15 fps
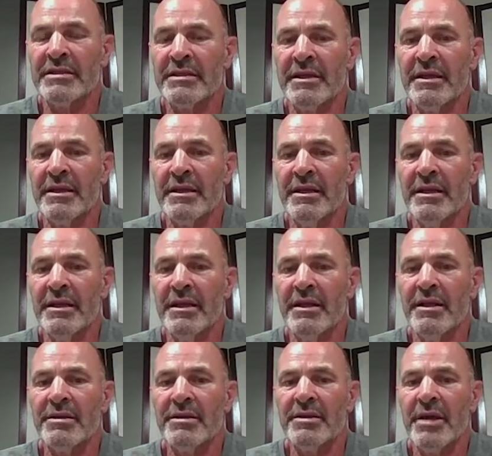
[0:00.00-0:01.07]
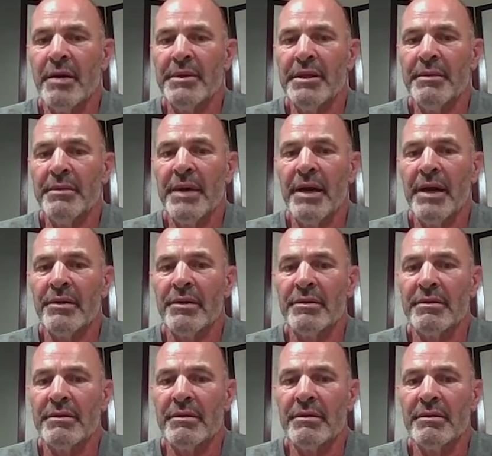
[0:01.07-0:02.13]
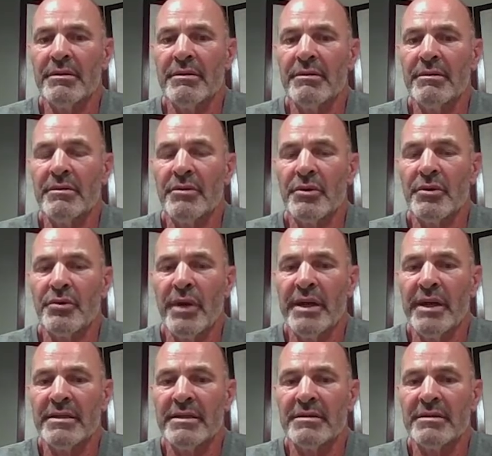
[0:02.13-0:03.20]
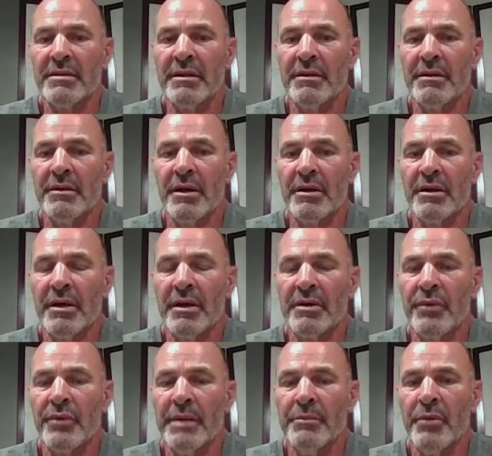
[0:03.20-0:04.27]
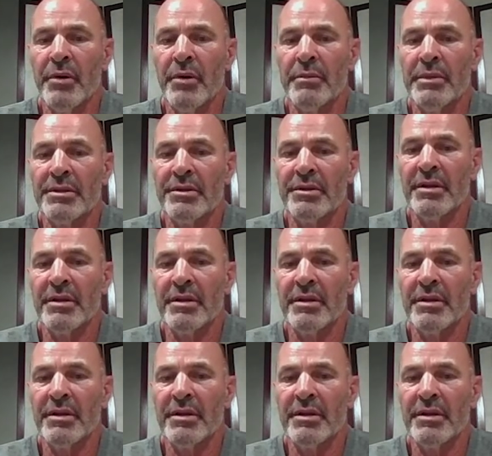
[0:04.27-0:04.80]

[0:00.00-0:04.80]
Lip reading: in it. Tell me about the greatest, a great moment in your